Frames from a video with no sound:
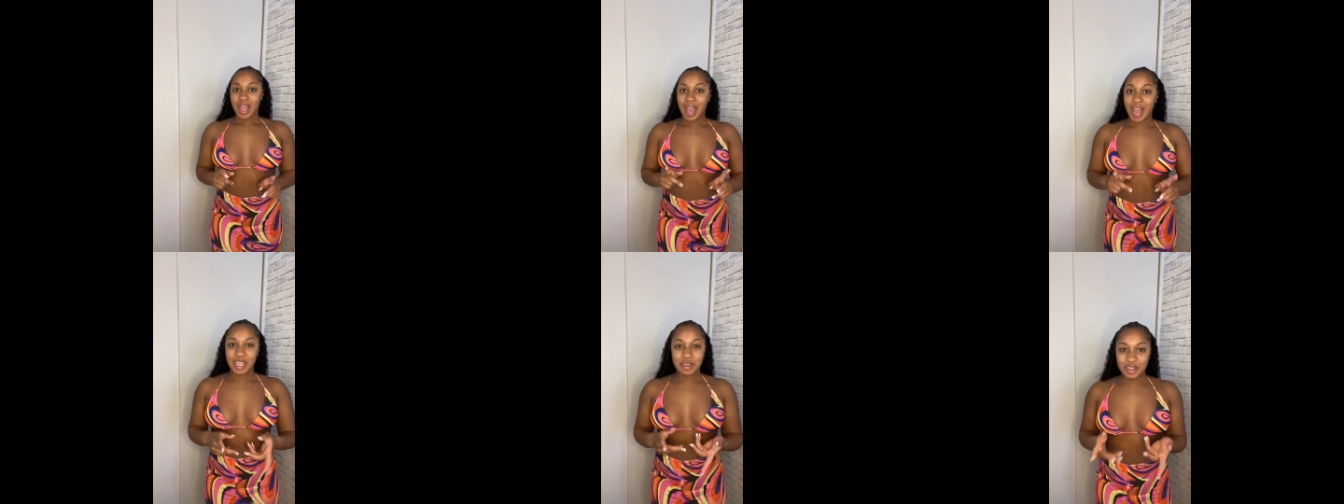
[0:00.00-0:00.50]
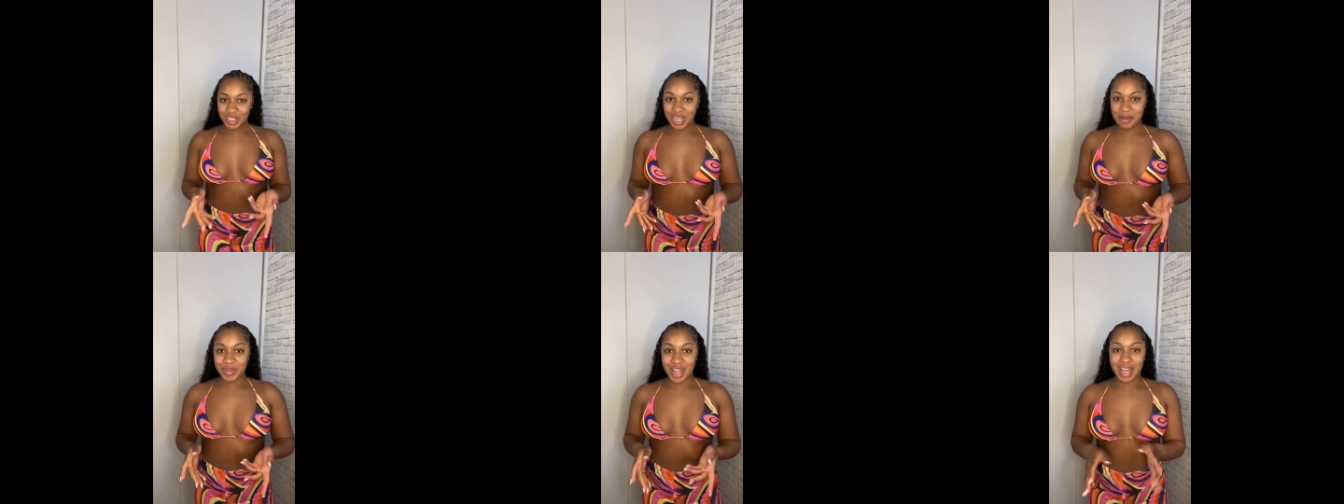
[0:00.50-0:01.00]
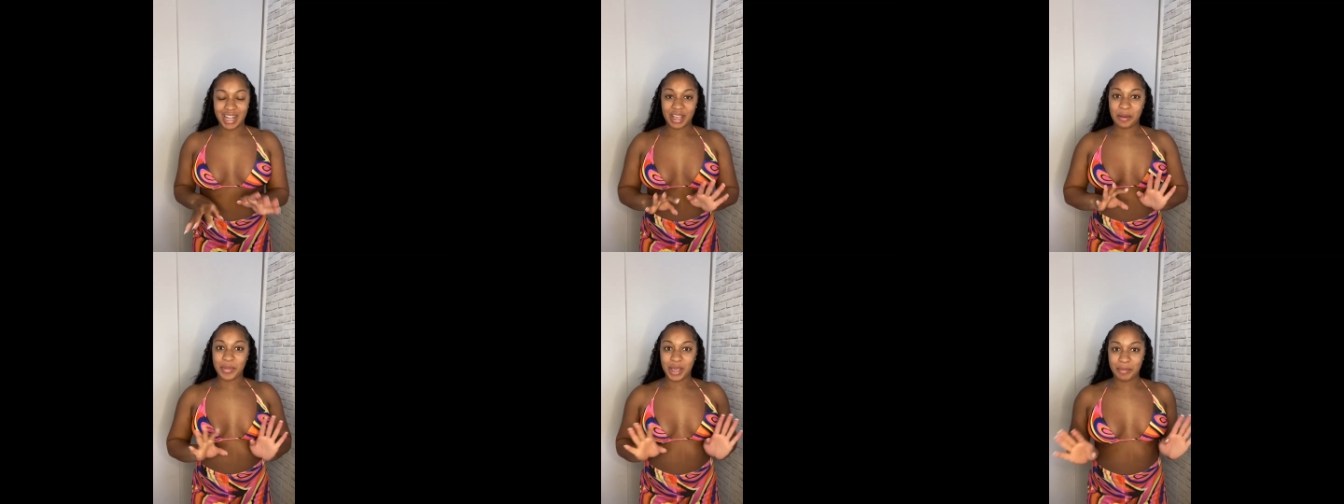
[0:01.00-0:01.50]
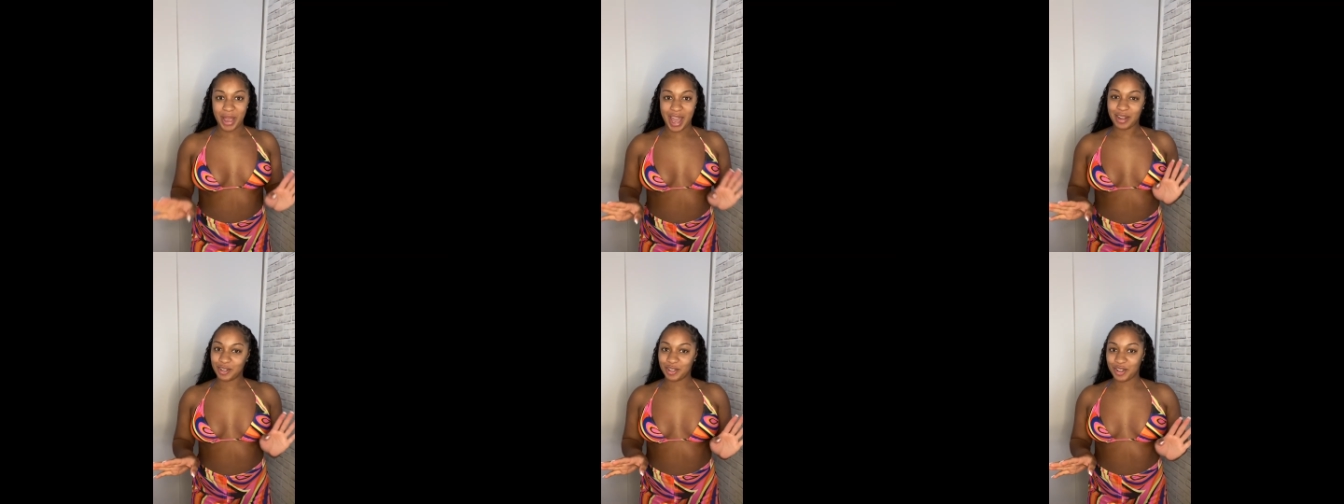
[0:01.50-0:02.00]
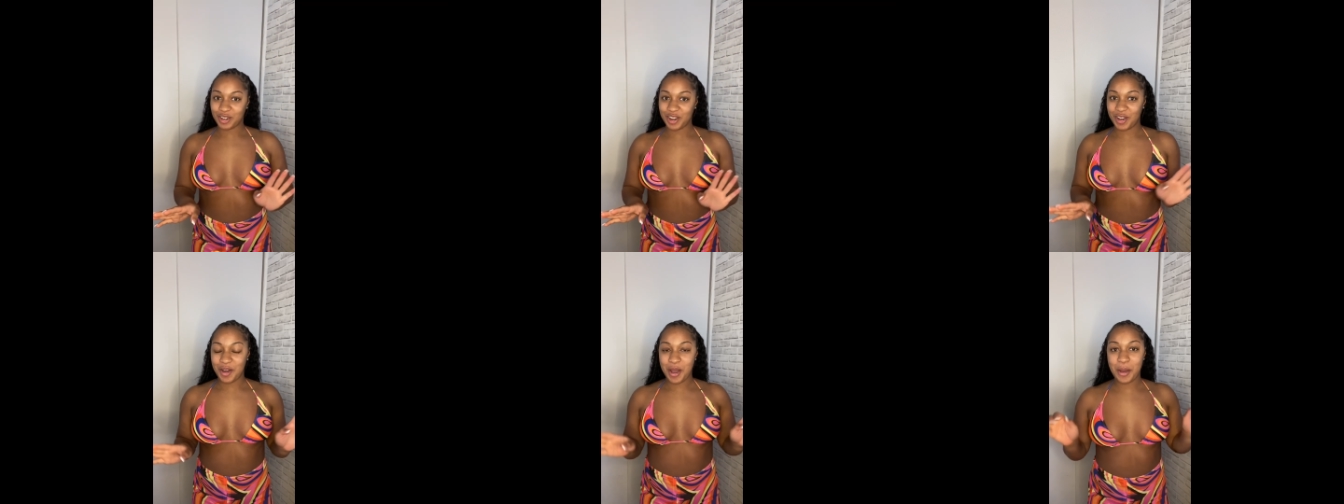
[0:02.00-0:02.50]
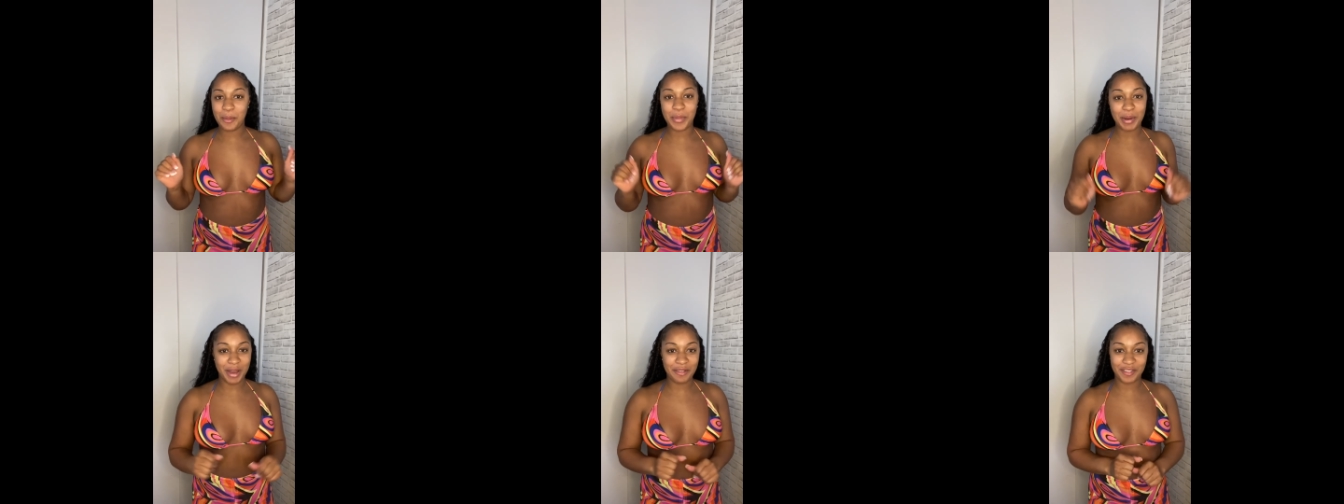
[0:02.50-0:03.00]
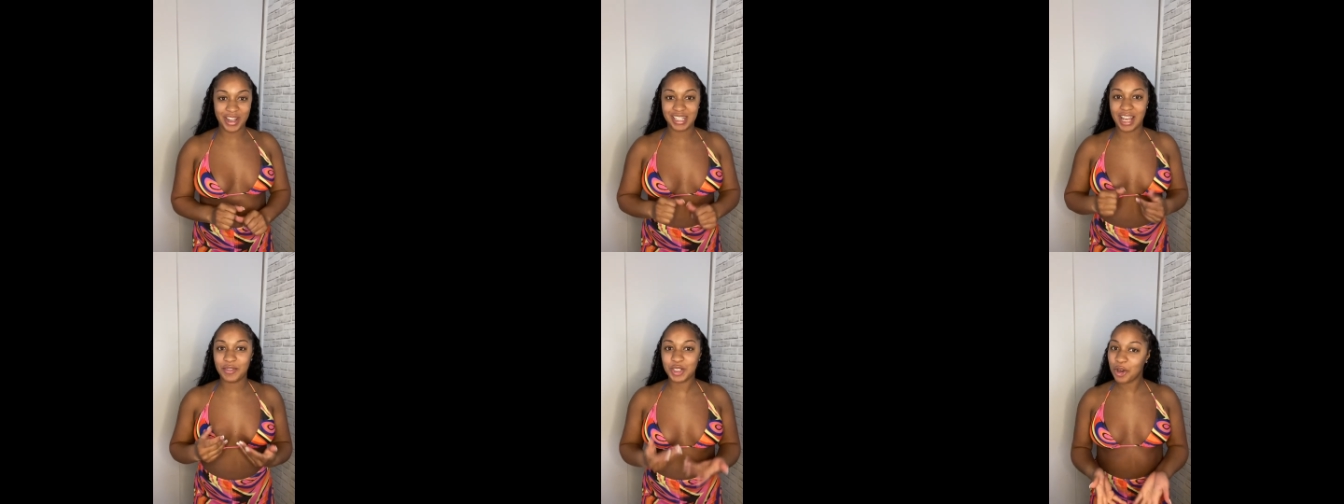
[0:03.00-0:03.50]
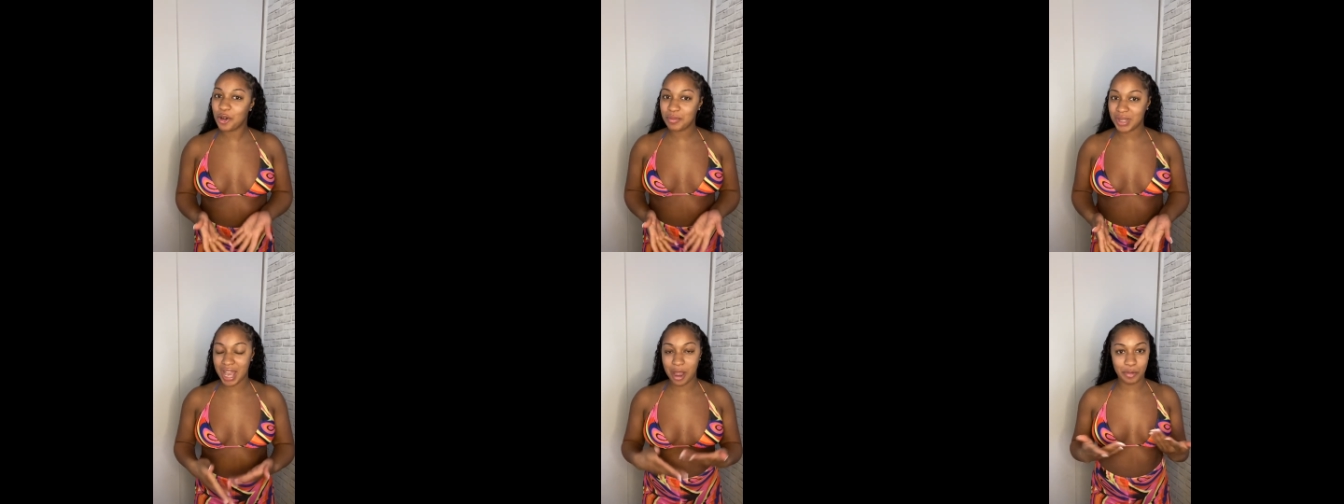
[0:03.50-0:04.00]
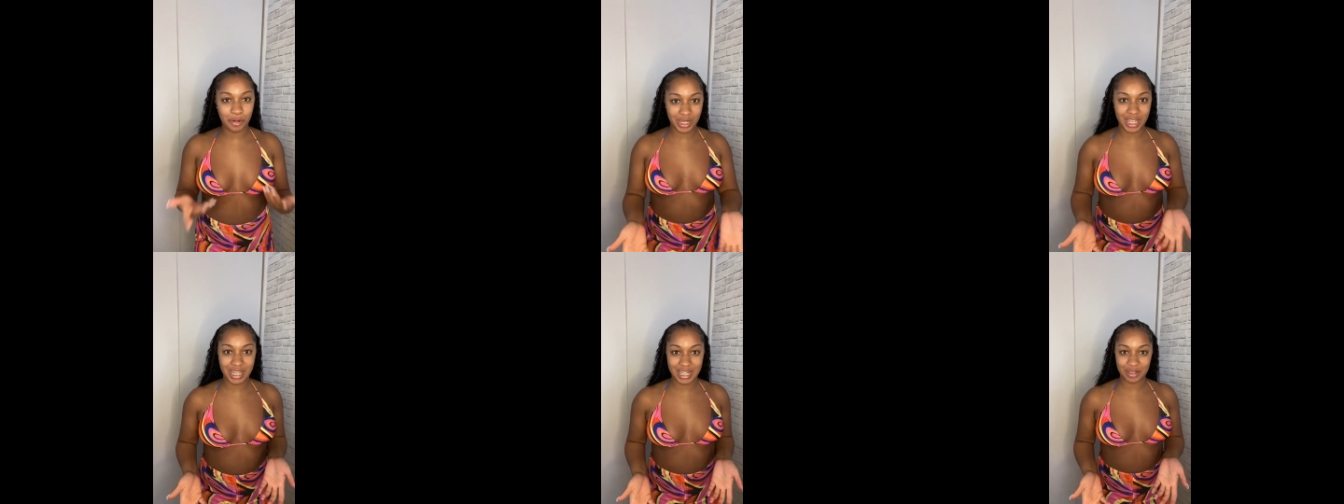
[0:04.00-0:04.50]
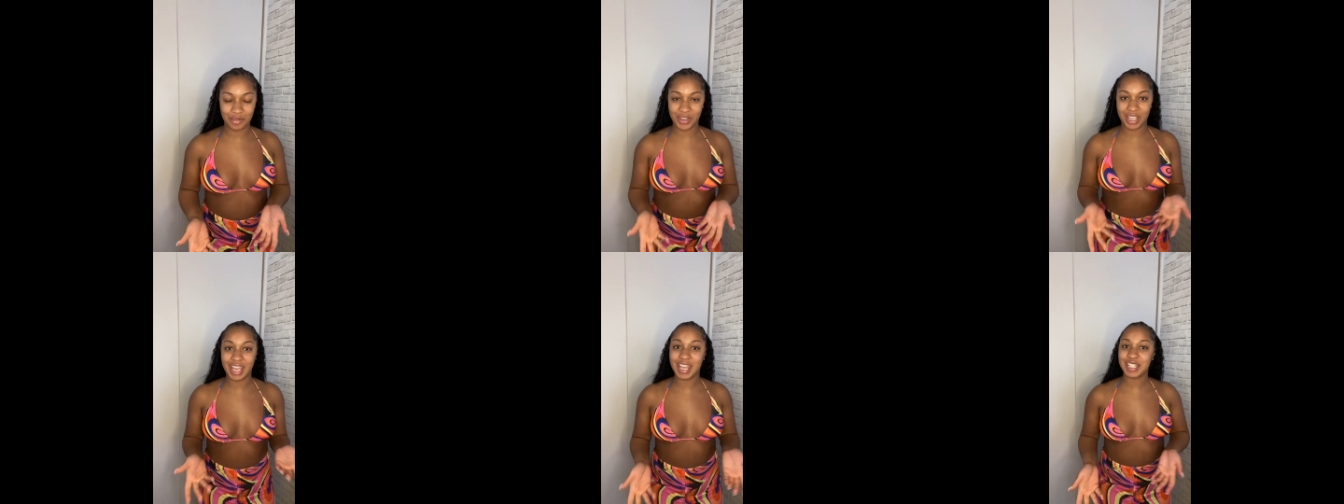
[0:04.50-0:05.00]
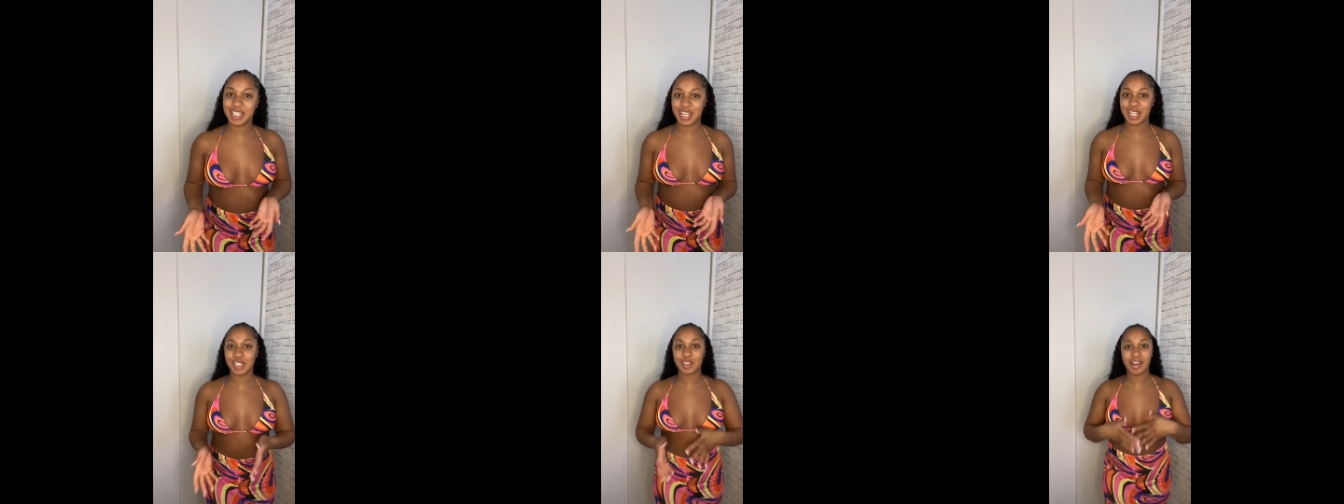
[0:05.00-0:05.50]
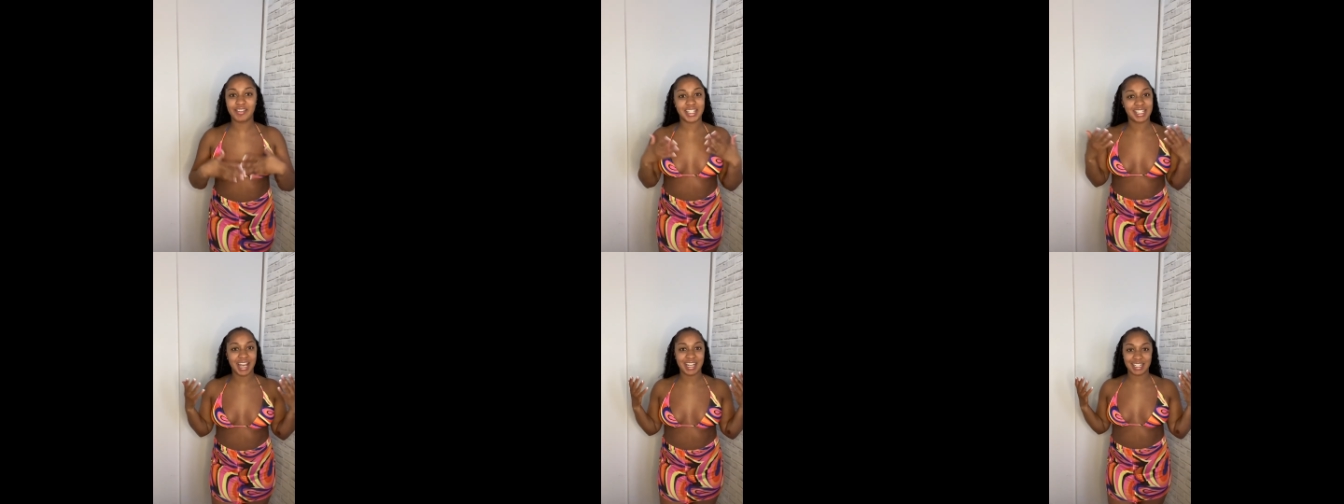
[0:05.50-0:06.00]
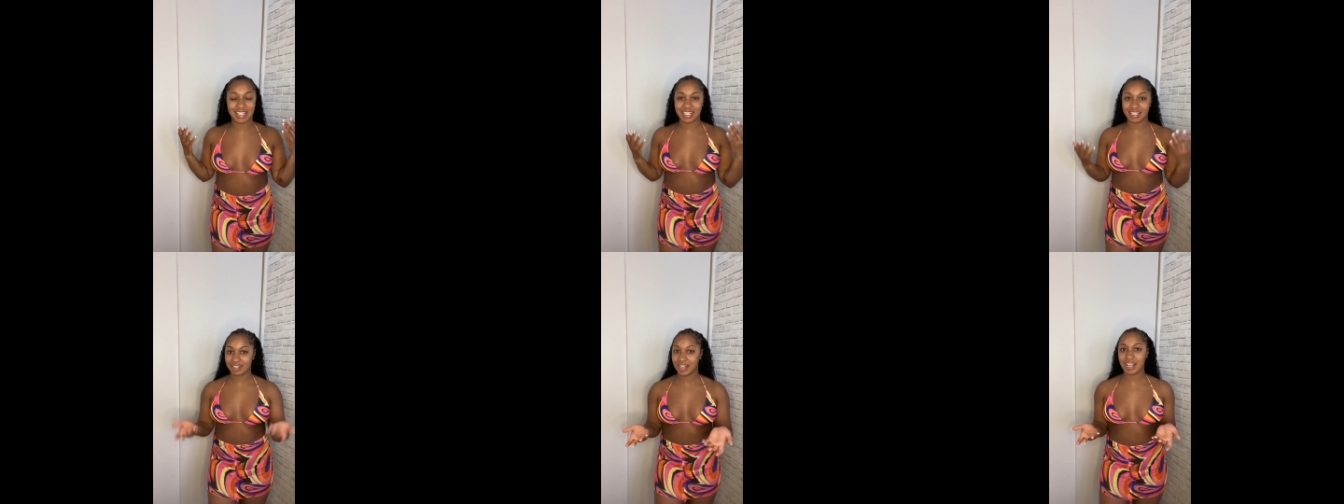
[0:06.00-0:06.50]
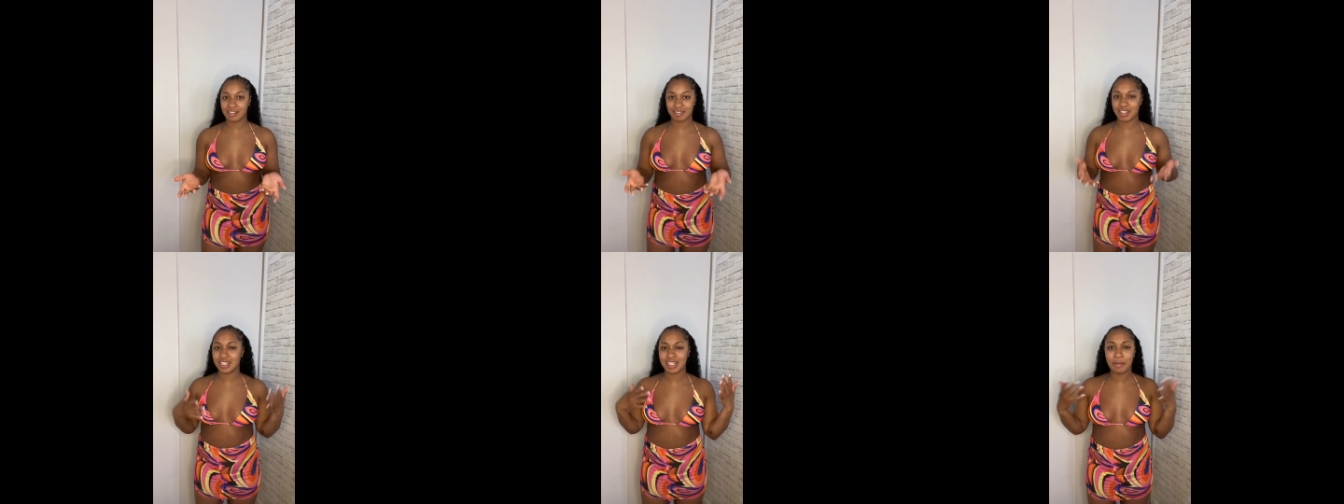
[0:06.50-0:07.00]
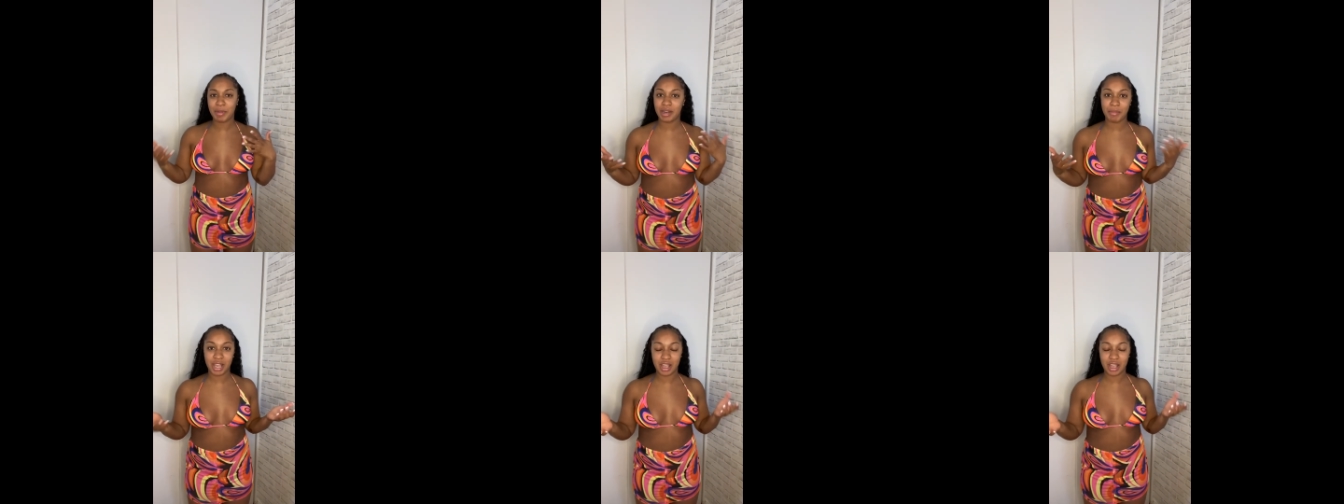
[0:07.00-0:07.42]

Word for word: I usually am not like a big pattern girl, but my friends have told me how pretty it is on vacation. So I decided to like just step out of my